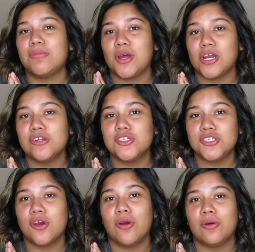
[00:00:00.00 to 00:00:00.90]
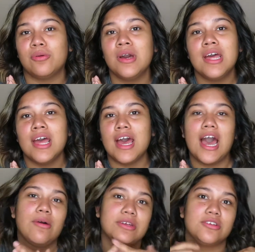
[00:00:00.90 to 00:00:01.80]
I'm not going to show
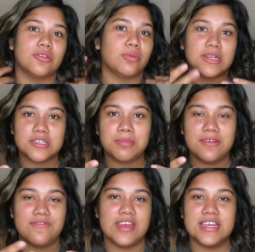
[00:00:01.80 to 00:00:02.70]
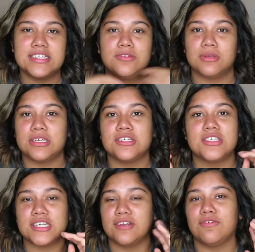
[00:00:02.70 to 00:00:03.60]
how I do the rest of my face, really
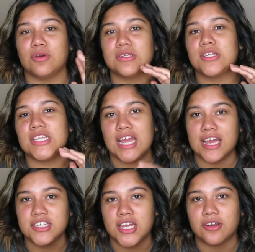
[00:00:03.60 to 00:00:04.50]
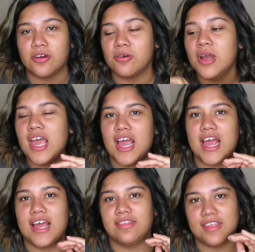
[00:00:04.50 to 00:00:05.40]
just going to focus on the eyeshadow
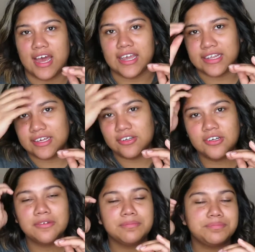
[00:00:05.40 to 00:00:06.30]
and the eyeliner.